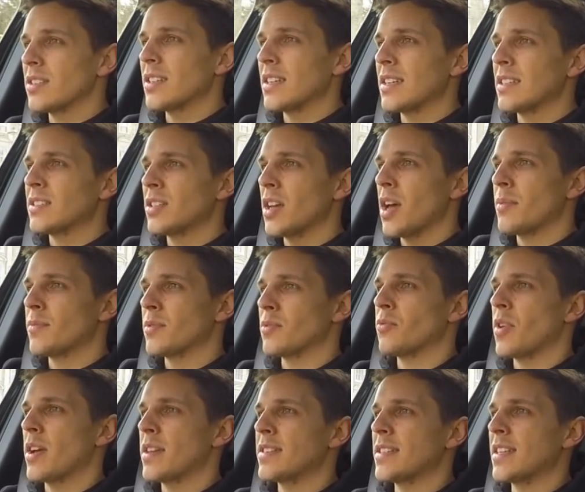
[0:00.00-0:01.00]
in terms of
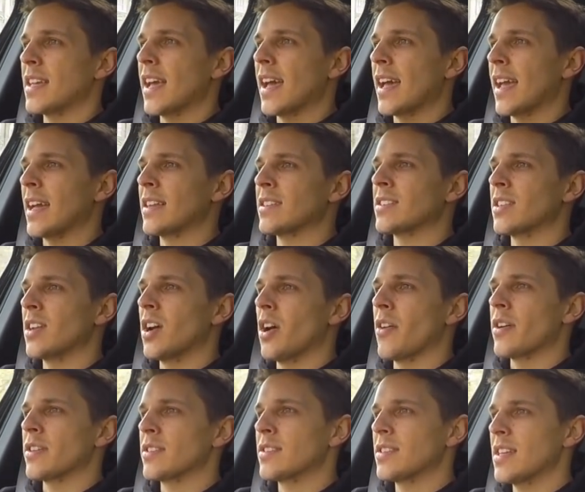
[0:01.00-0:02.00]
racing it against an
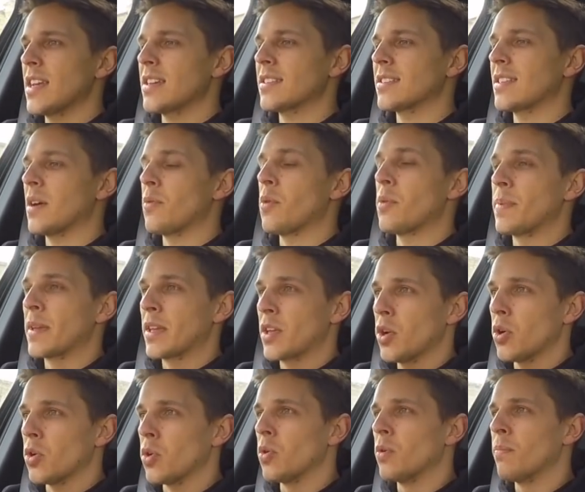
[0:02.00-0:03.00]
RS6, that would be
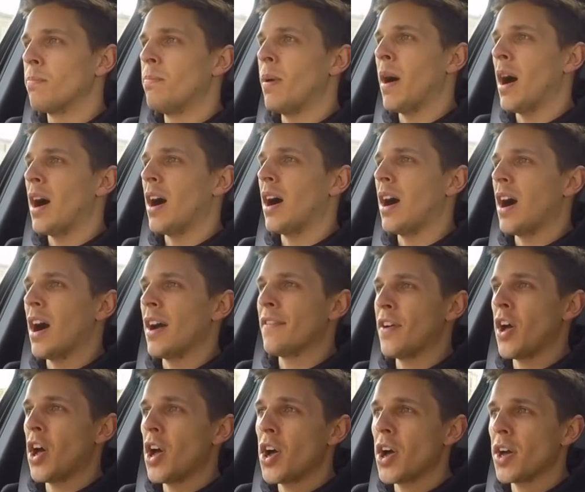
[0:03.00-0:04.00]
cool, but I've
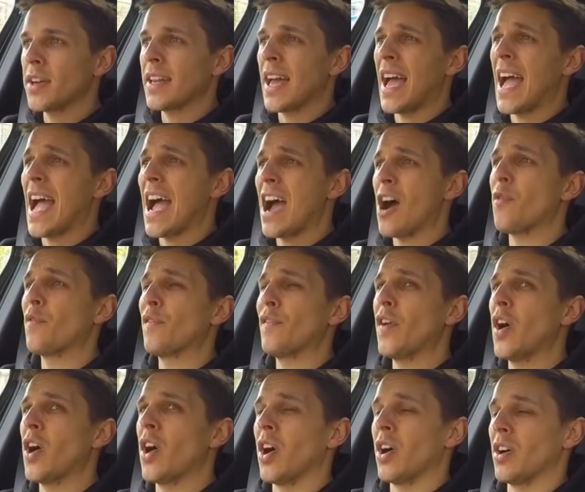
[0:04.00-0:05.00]
heard how
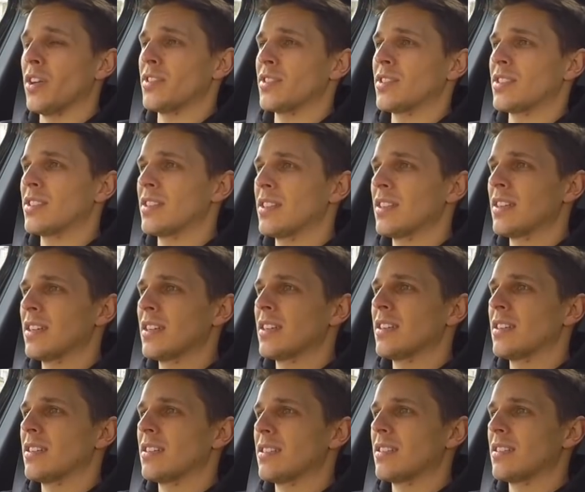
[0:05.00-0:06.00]
fast
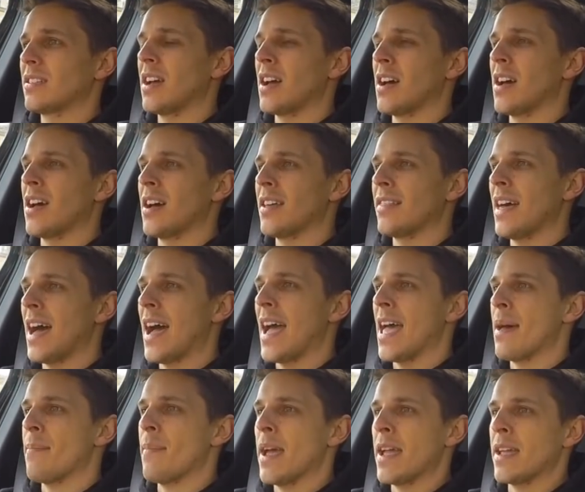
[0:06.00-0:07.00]
that
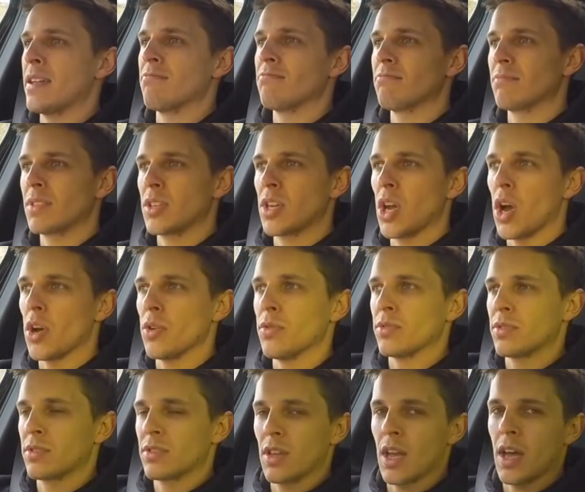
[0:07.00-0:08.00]
M8
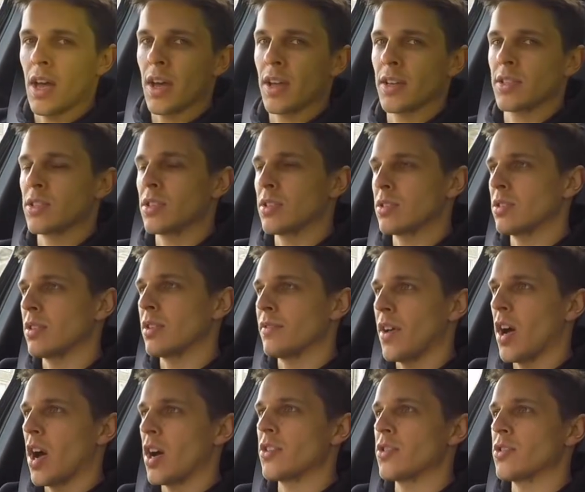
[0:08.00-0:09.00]
goes to sort of
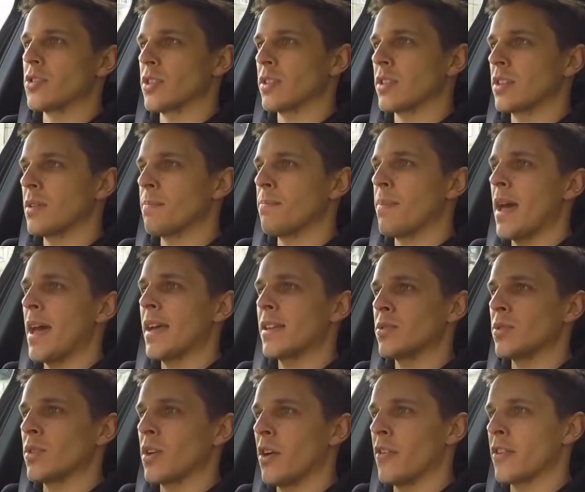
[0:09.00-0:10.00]
100 compared
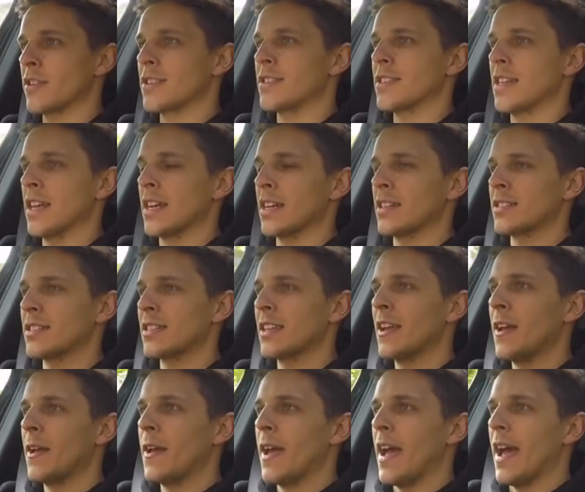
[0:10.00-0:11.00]
to an
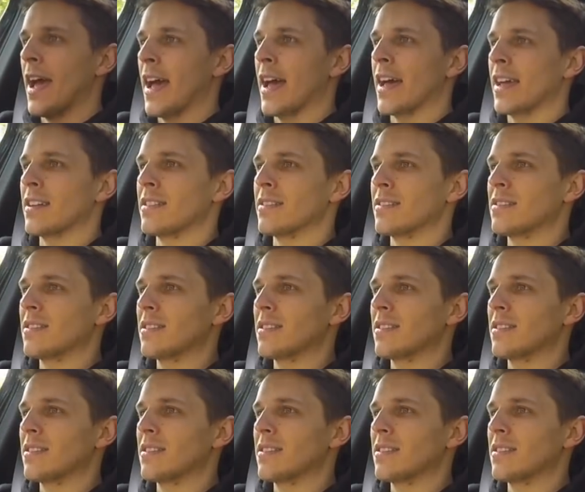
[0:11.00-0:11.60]
RS6, and